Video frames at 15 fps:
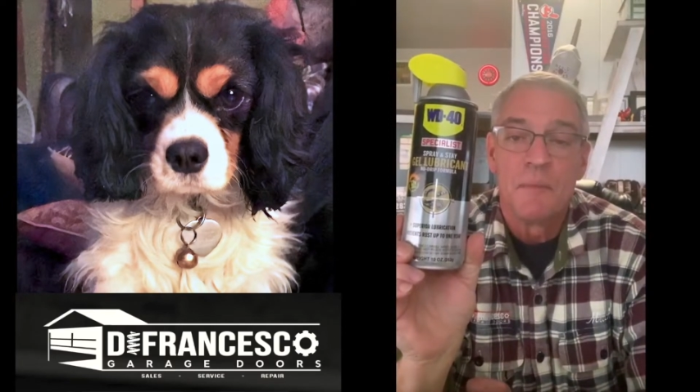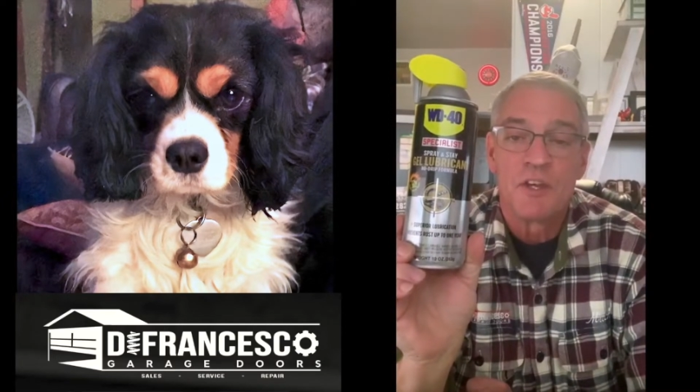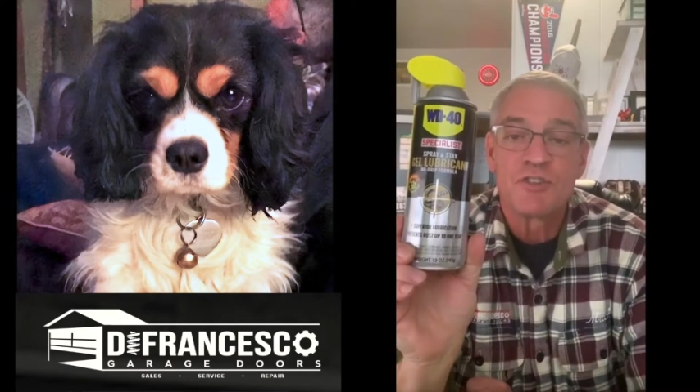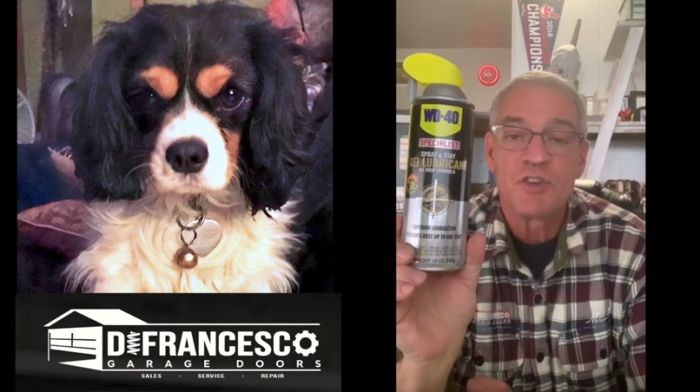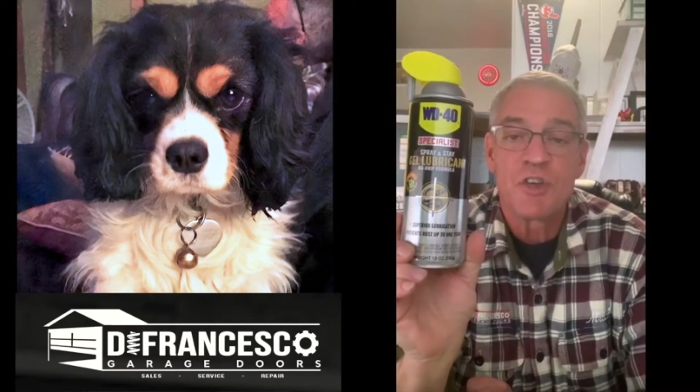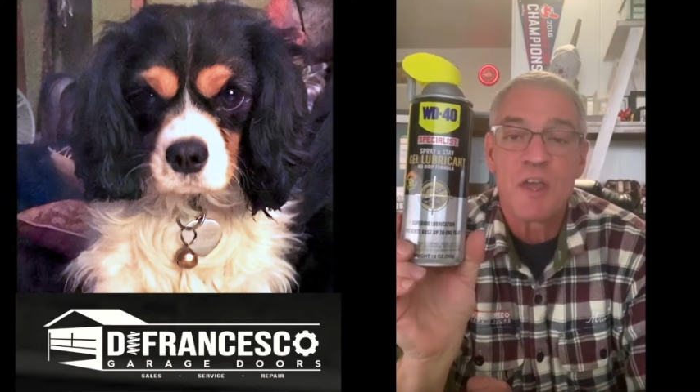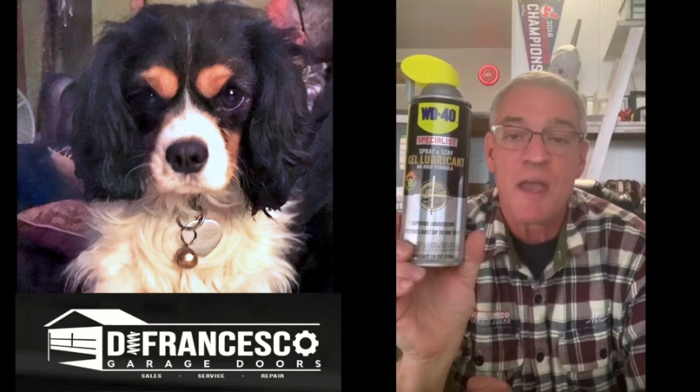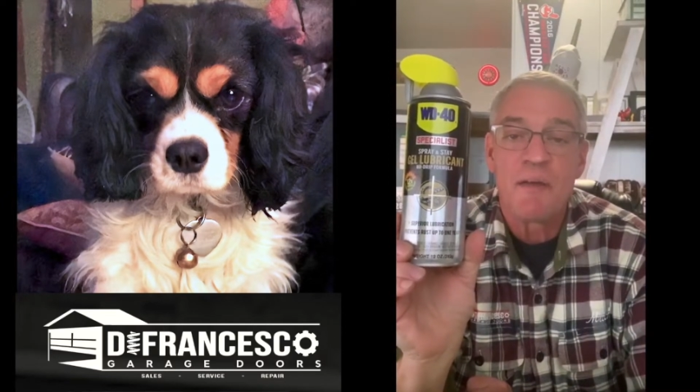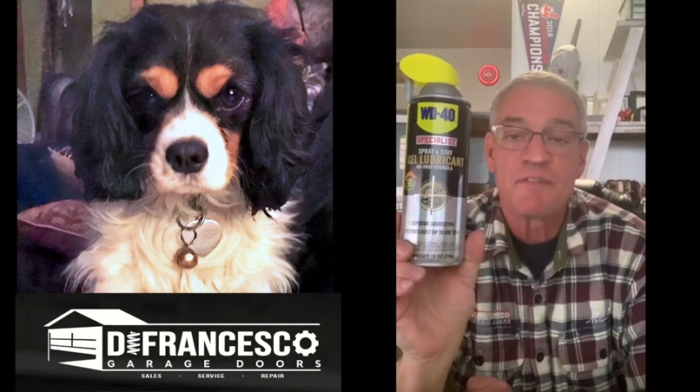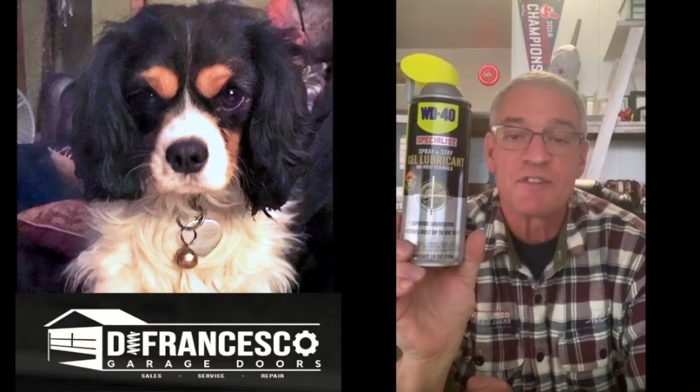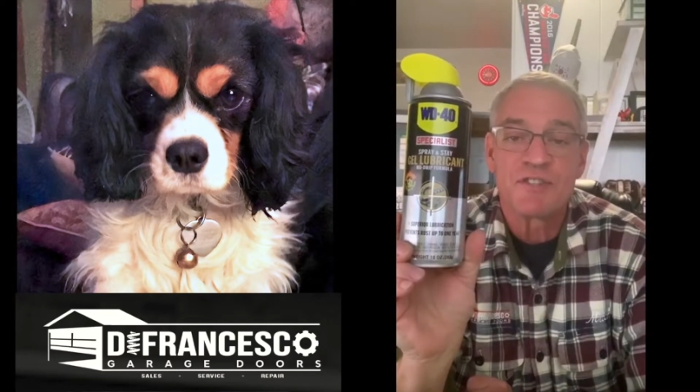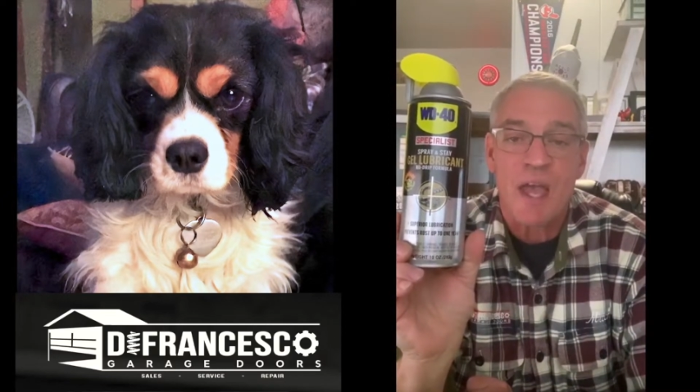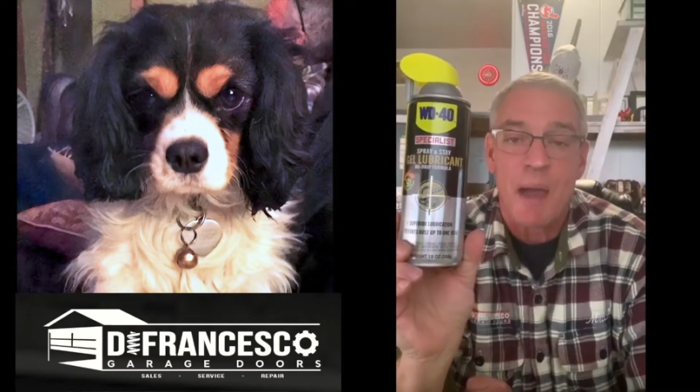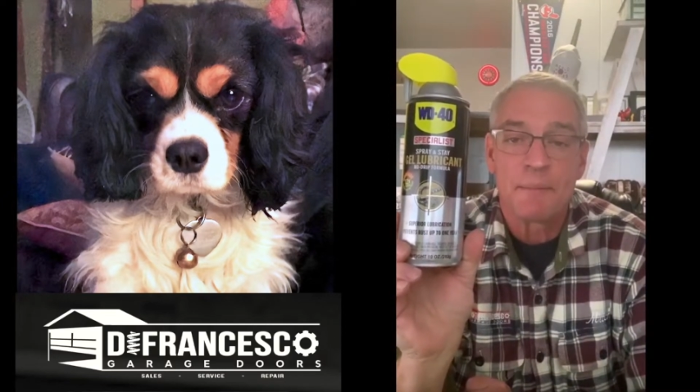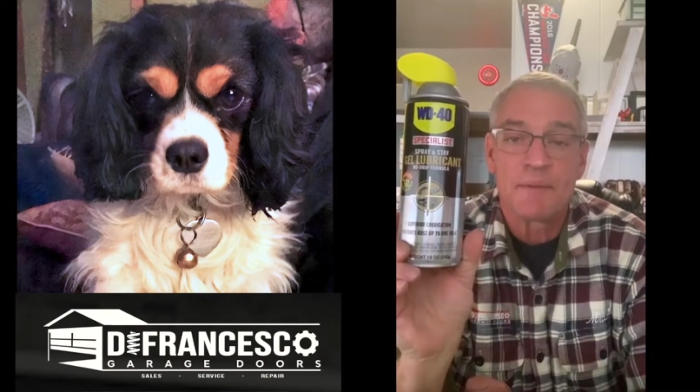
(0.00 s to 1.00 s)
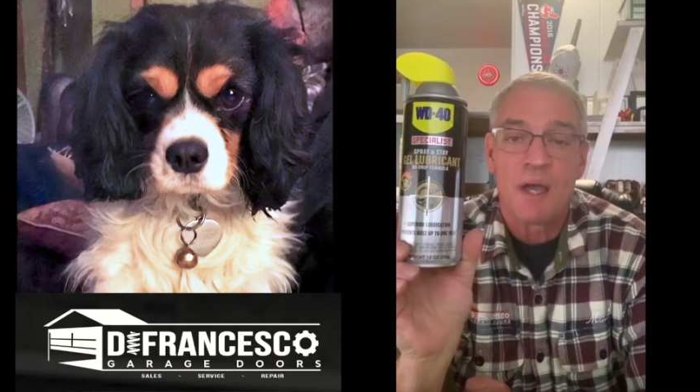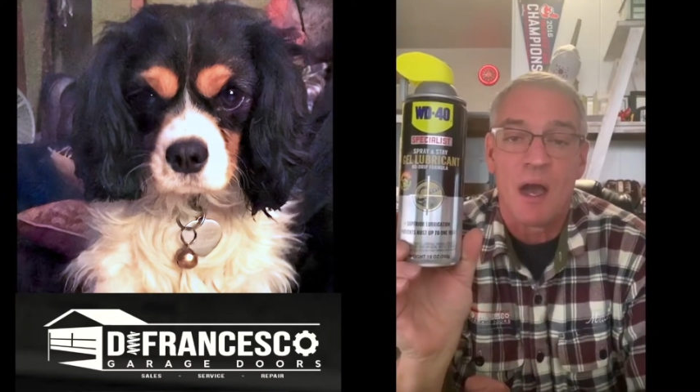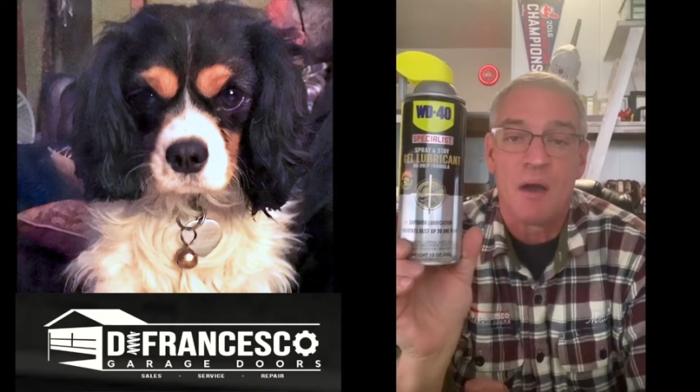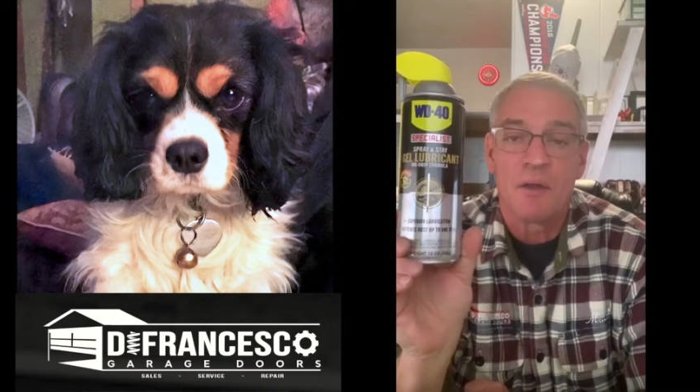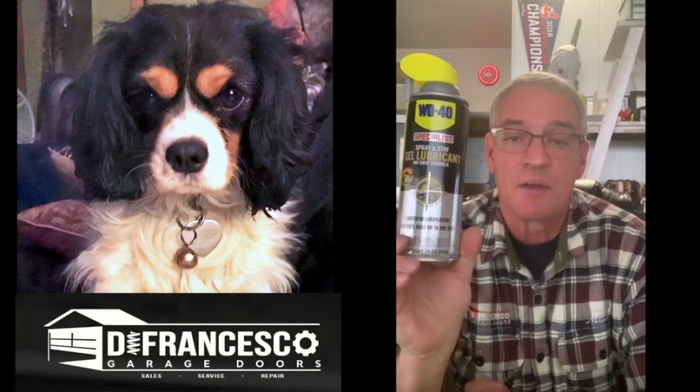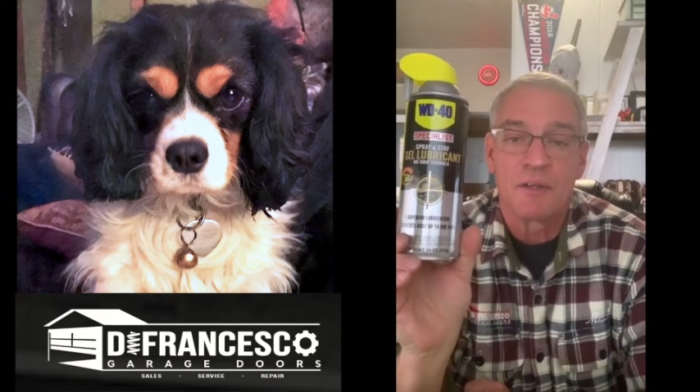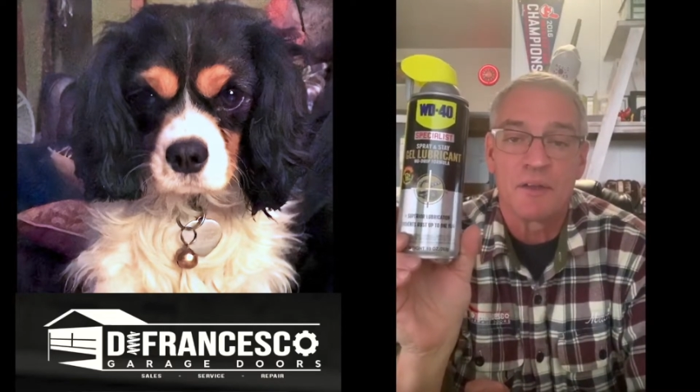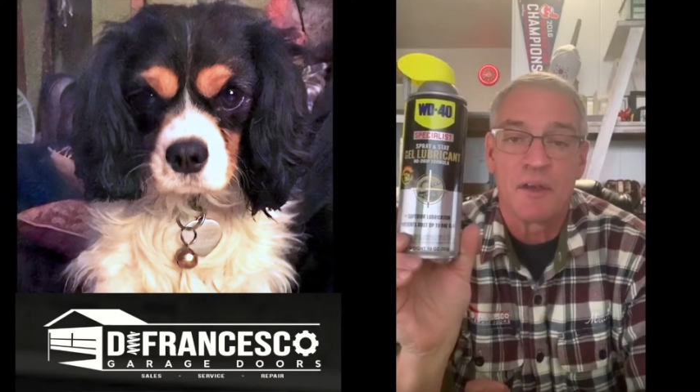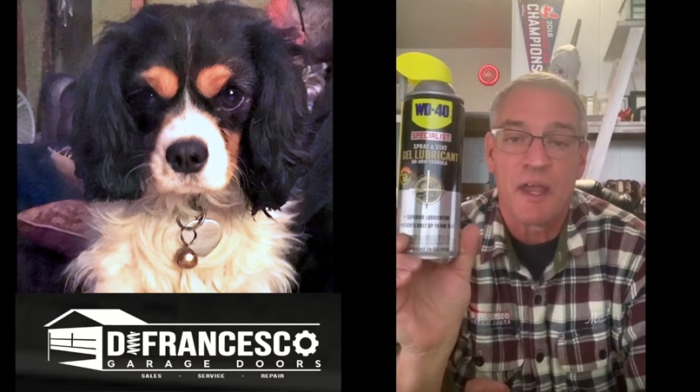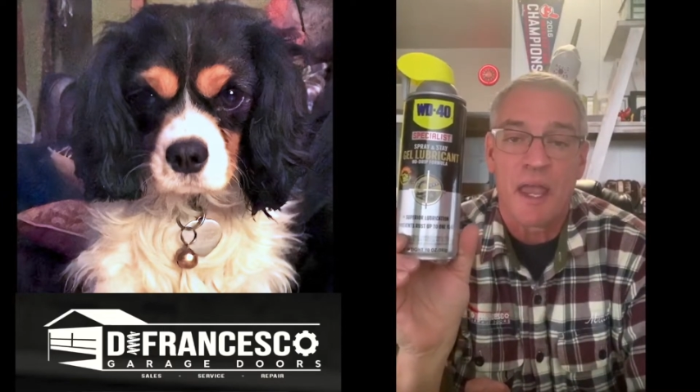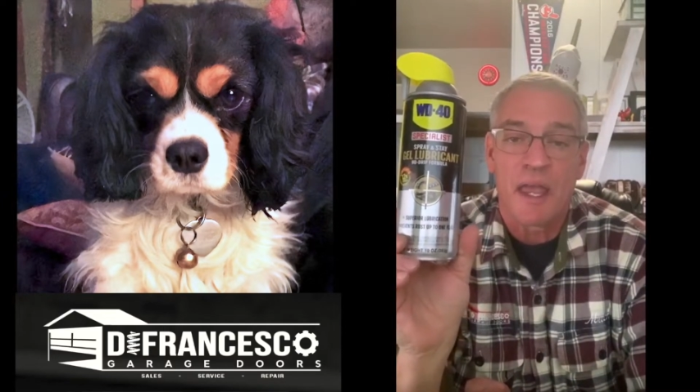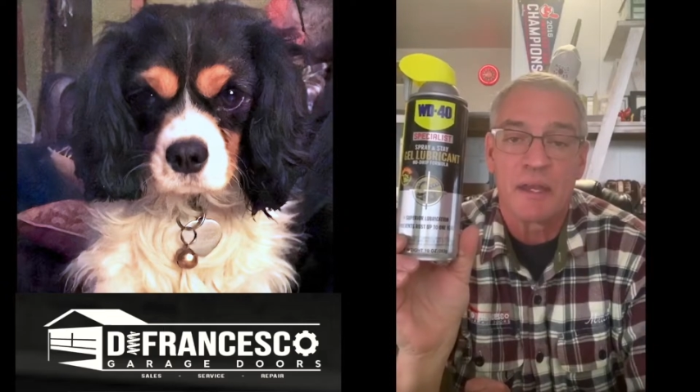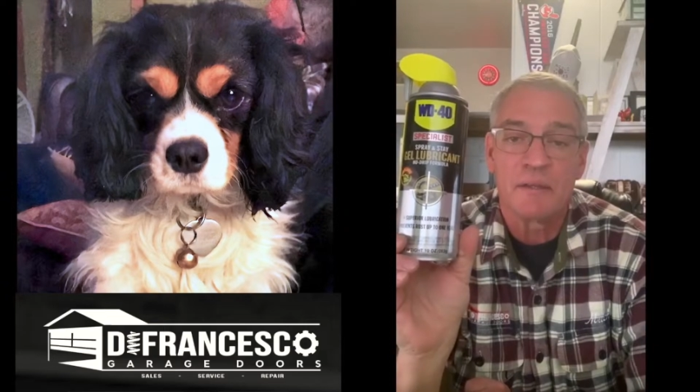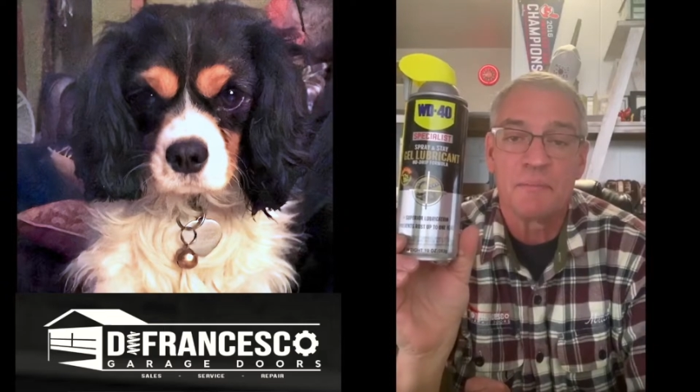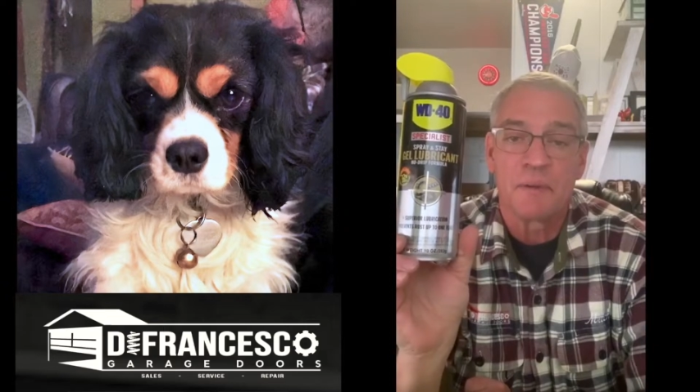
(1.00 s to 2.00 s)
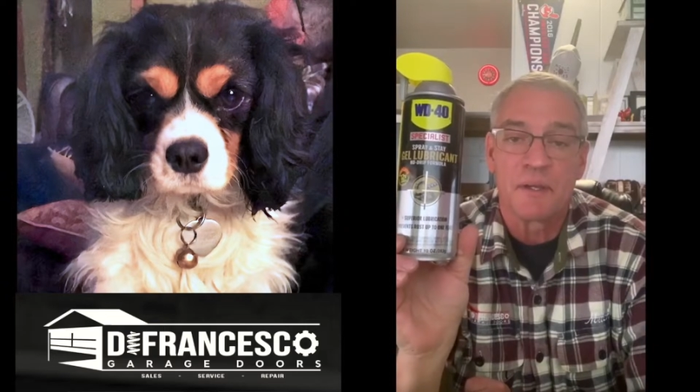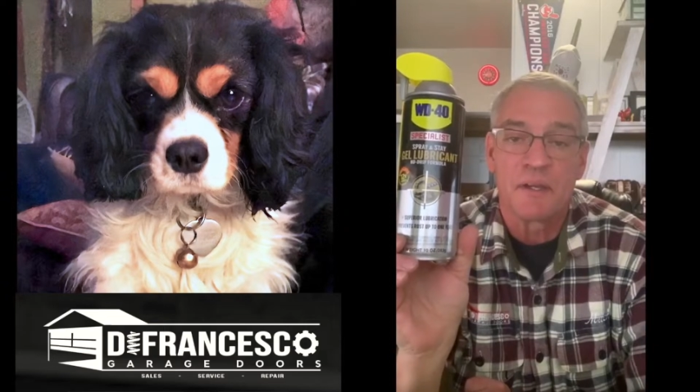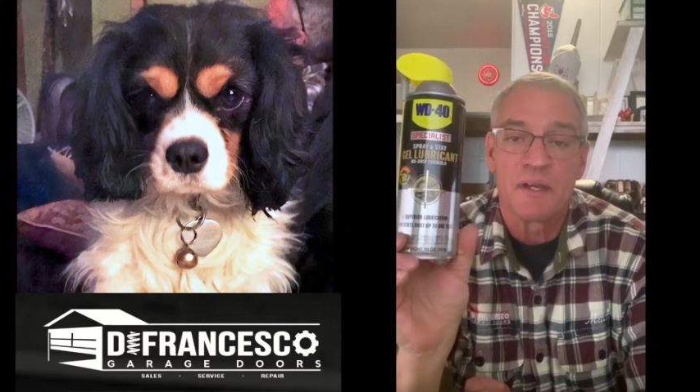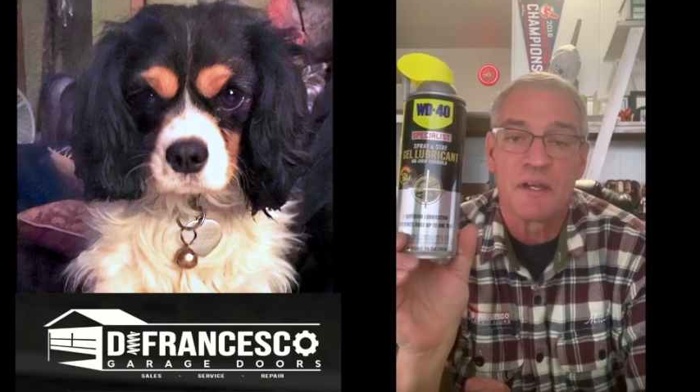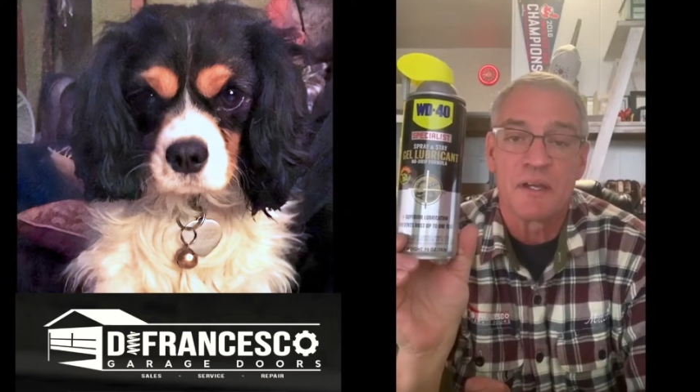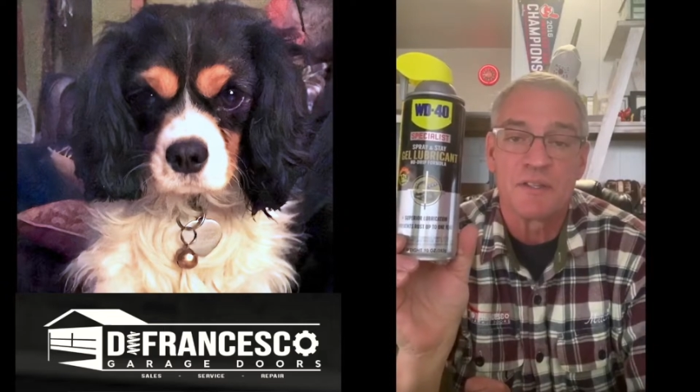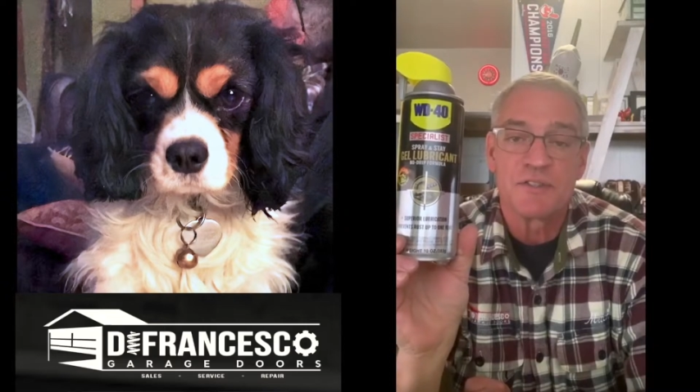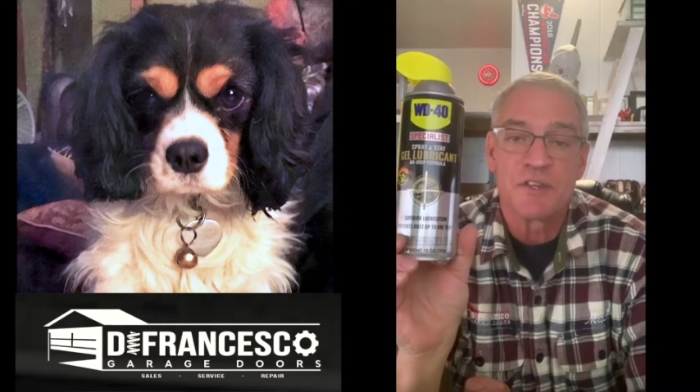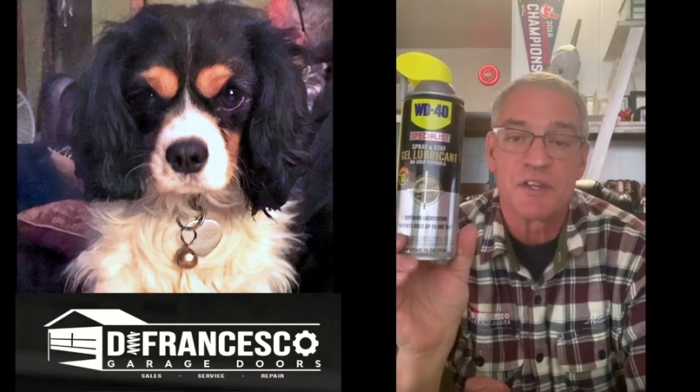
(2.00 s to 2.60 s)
Make sure you have a shop towel in your hand because